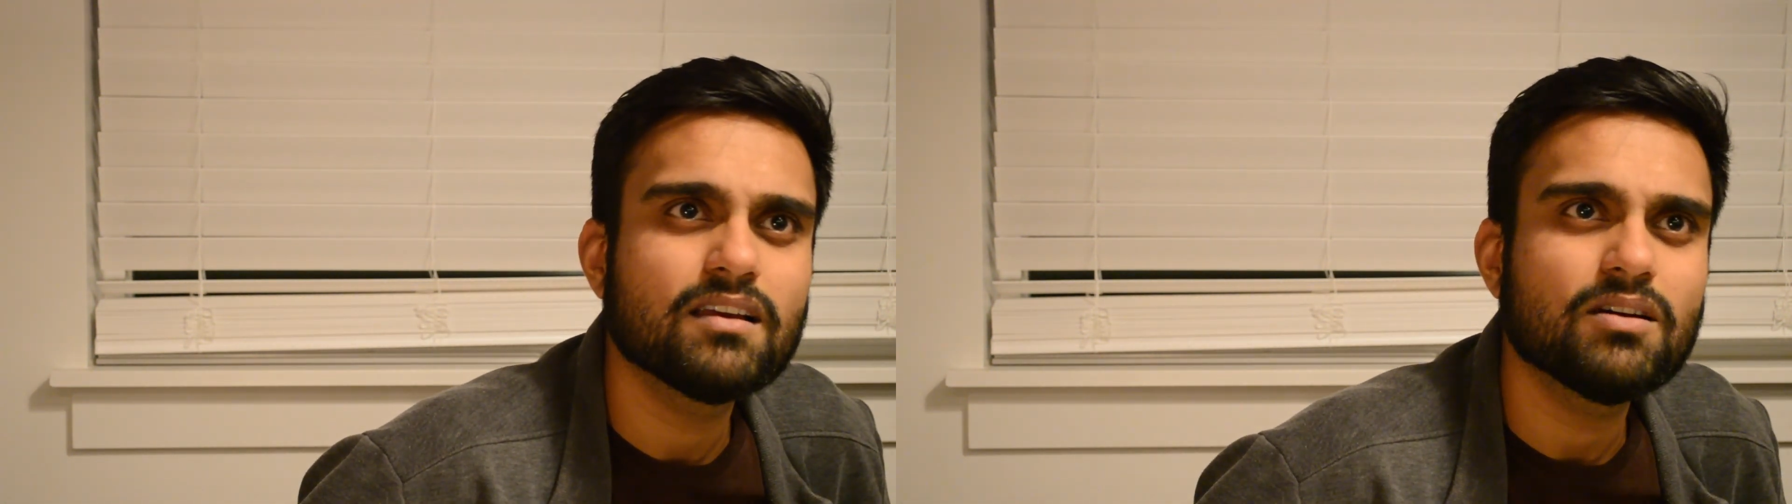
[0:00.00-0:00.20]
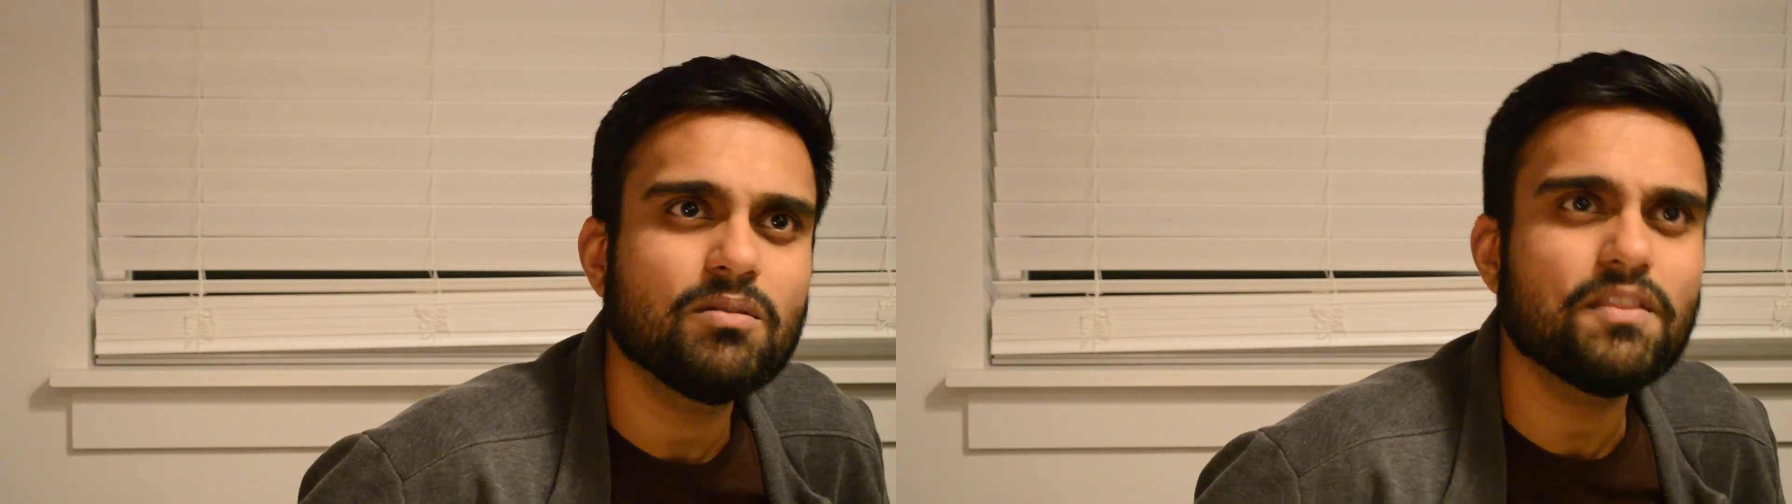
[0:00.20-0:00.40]

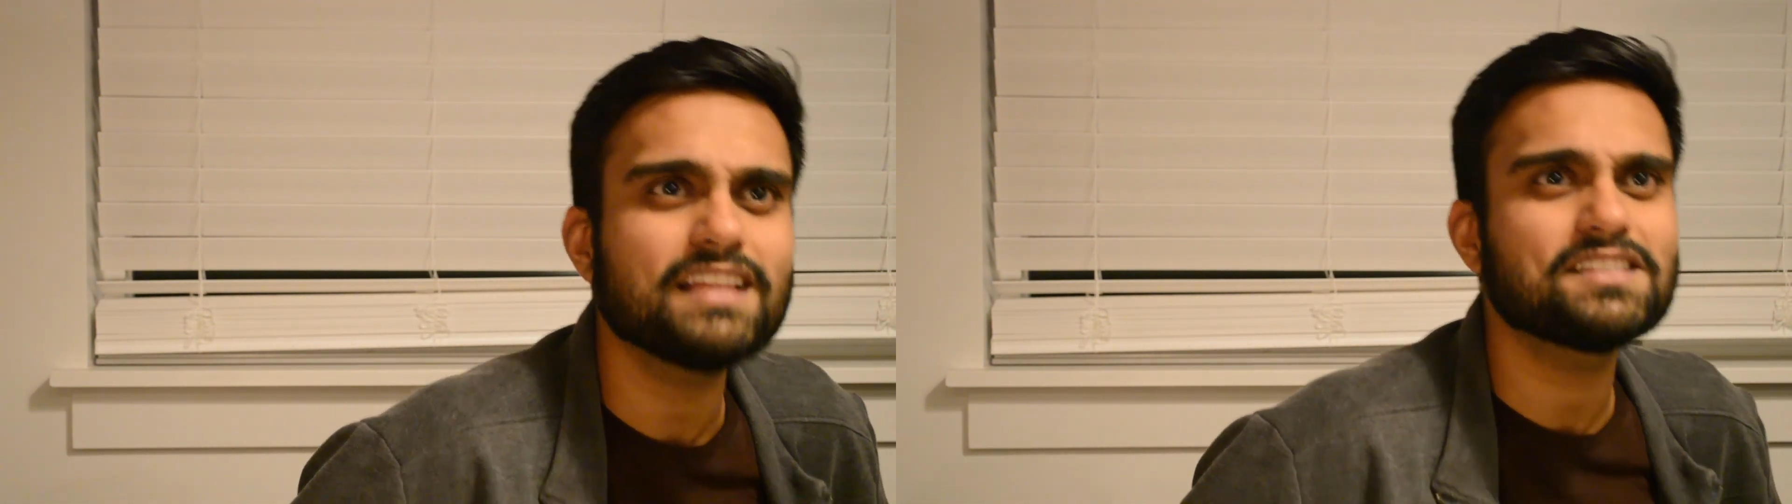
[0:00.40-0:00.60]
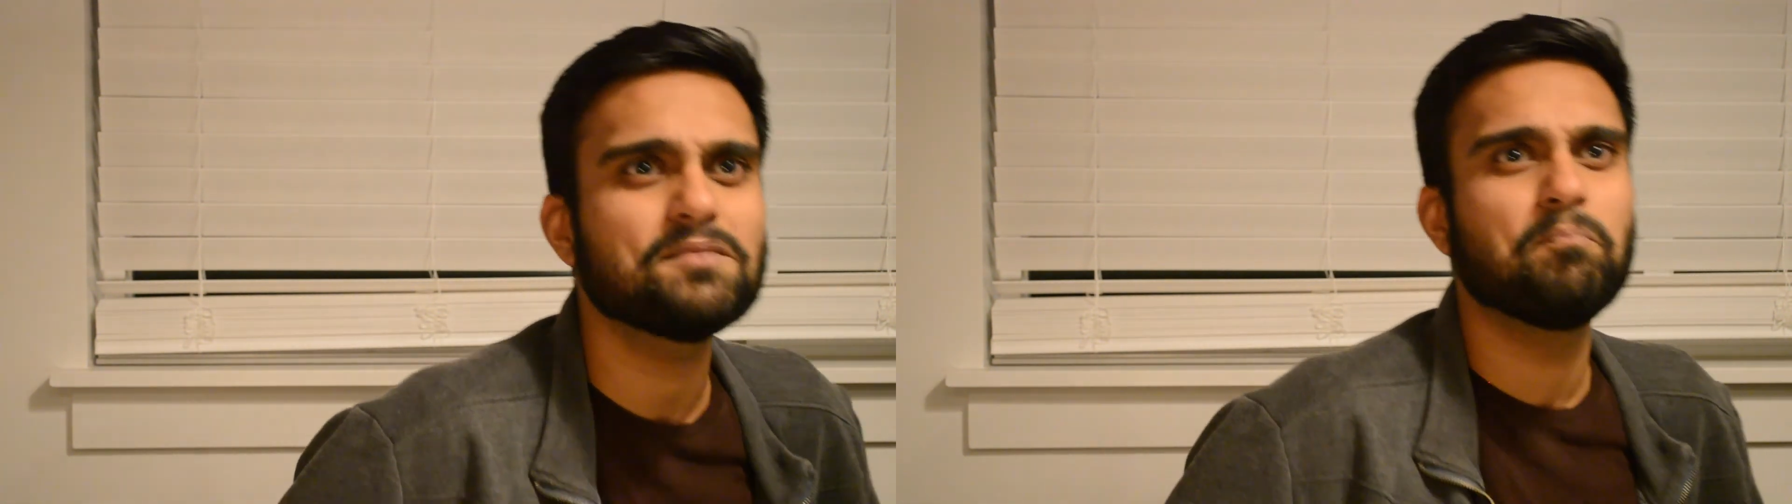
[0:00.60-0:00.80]
Well,
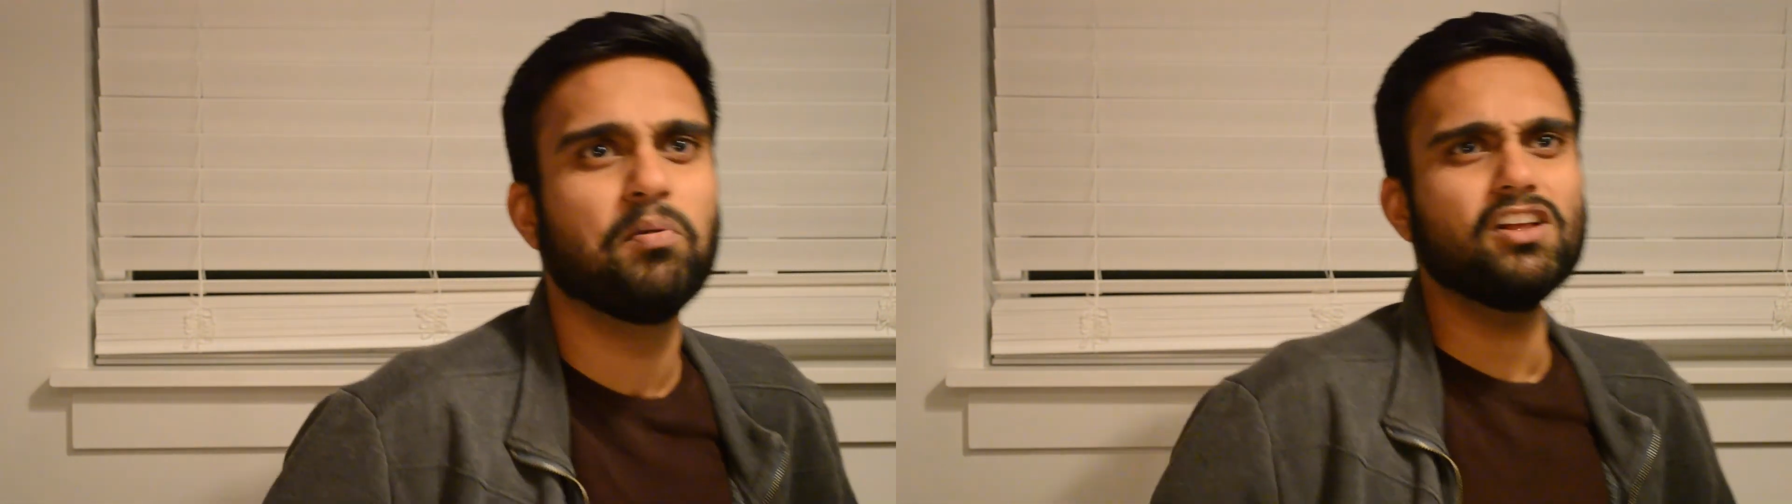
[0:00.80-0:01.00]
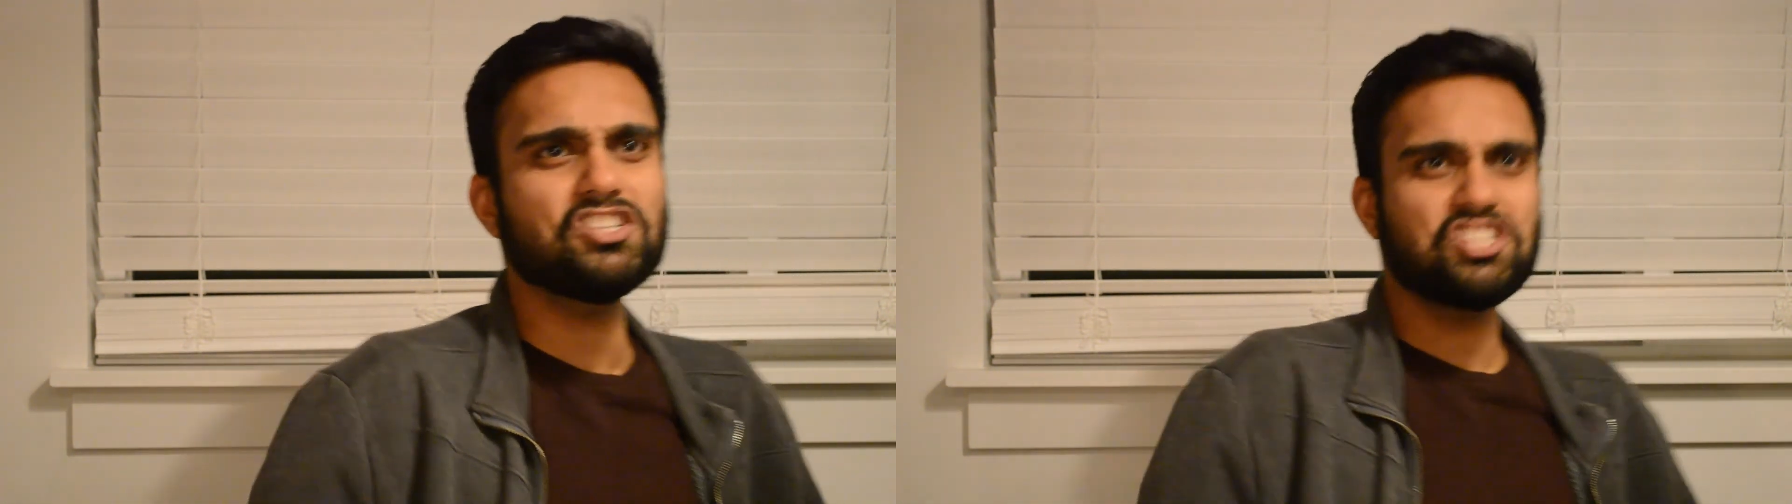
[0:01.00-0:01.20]
that's some
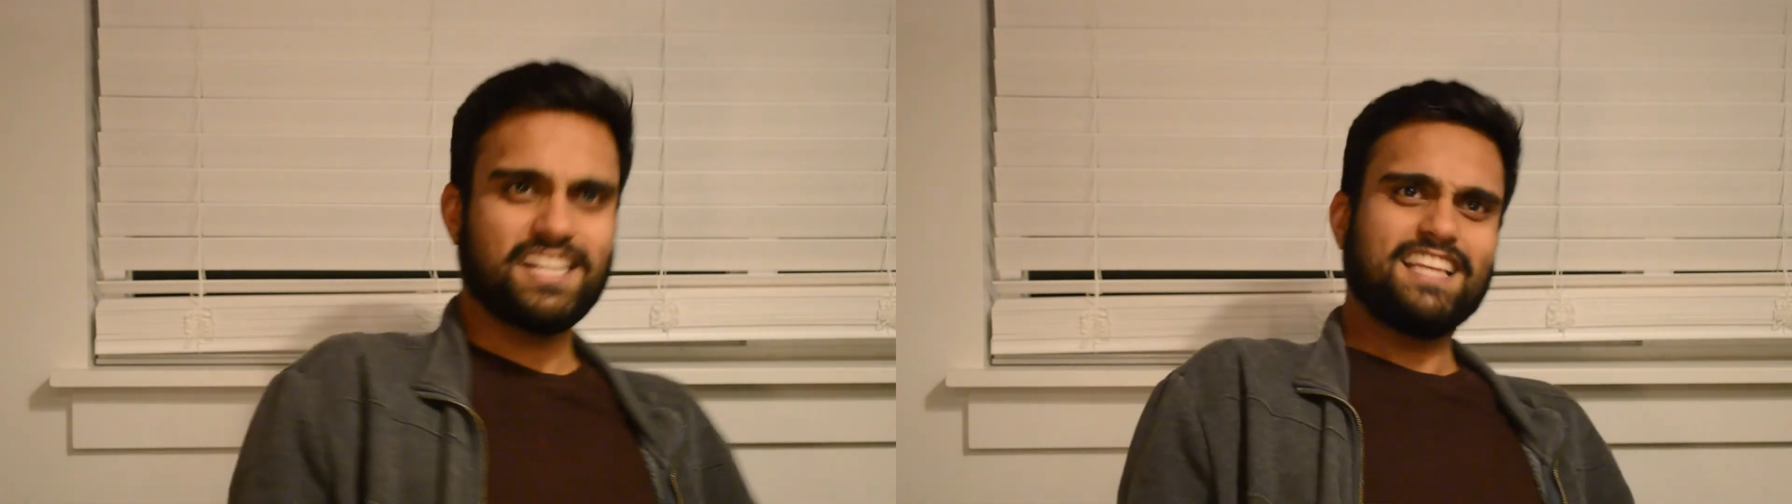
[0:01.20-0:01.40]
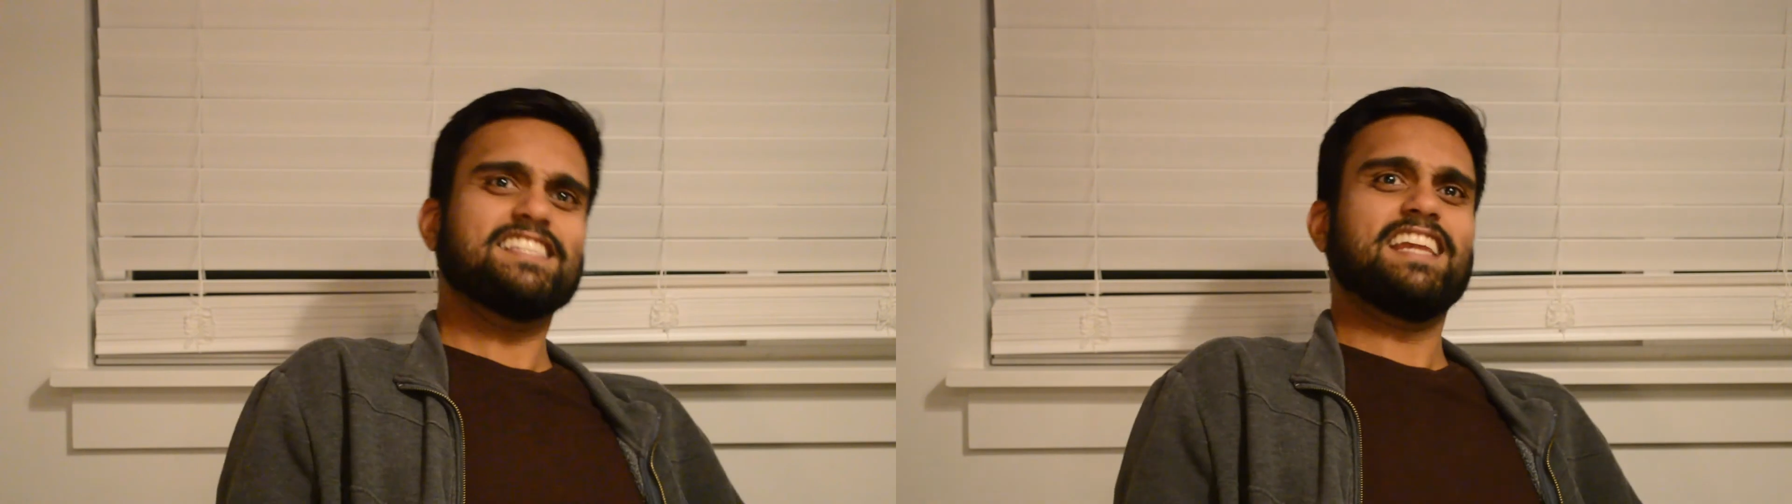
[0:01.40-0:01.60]
bullshit,
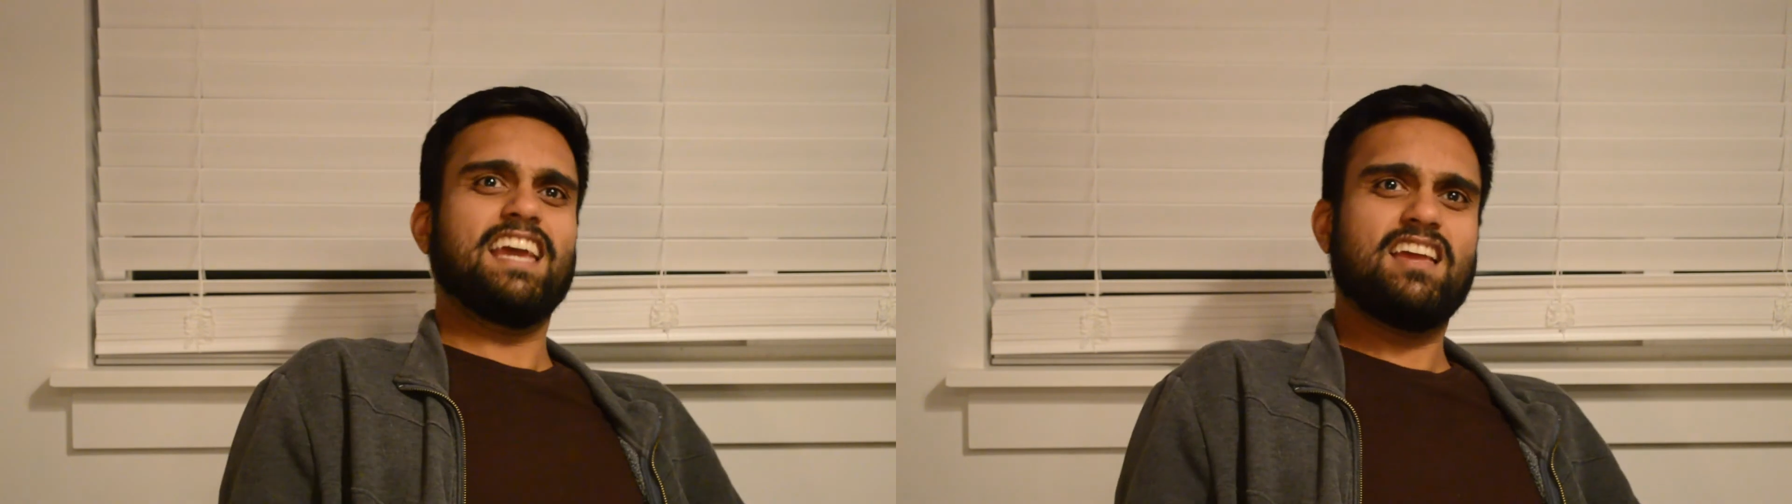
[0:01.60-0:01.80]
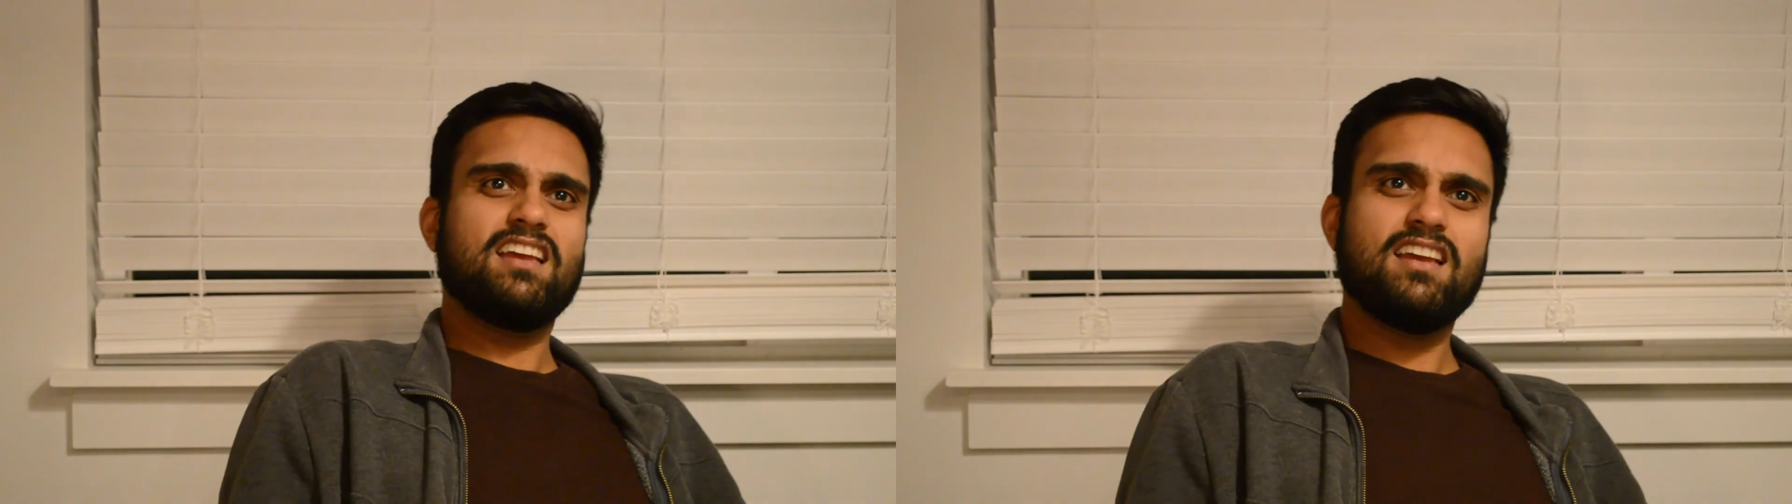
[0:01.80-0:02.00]
isn't
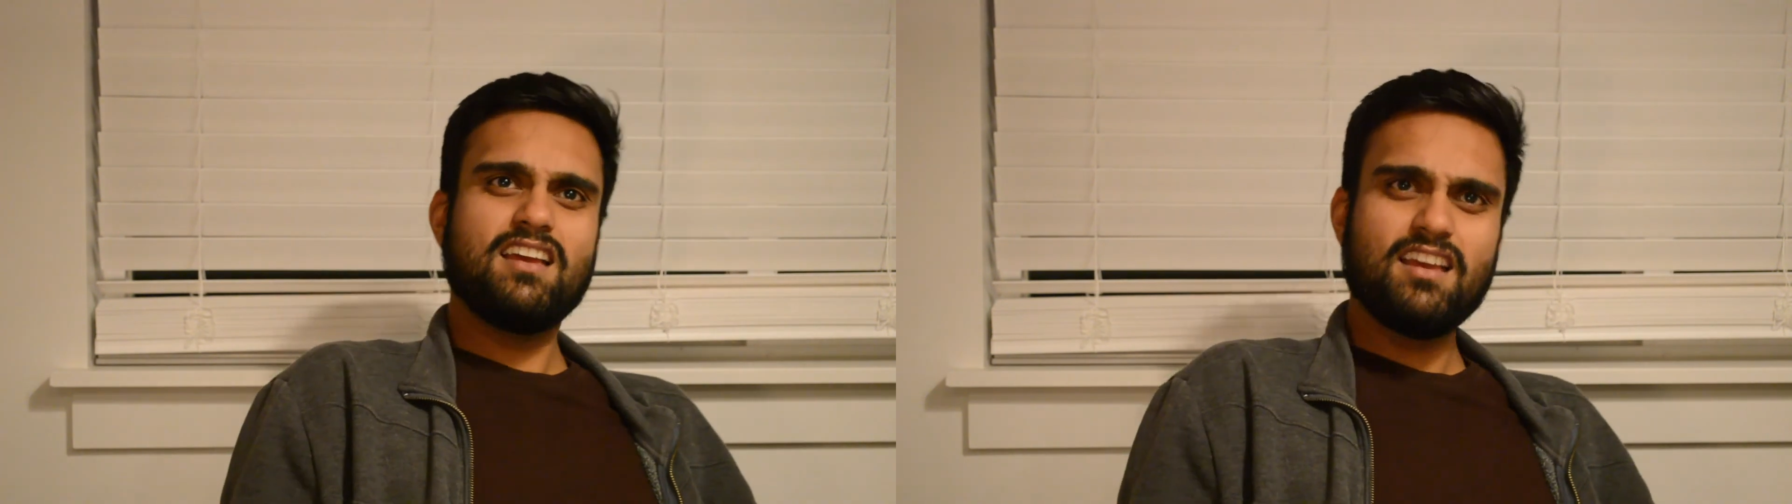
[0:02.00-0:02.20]
it?